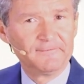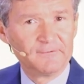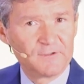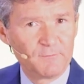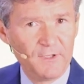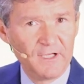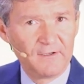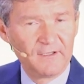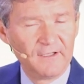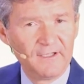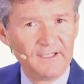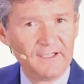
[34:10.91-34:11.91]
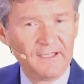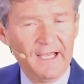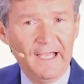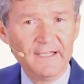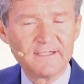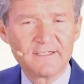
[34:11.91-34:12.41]
speak
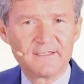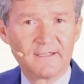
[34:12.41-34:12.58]
lies.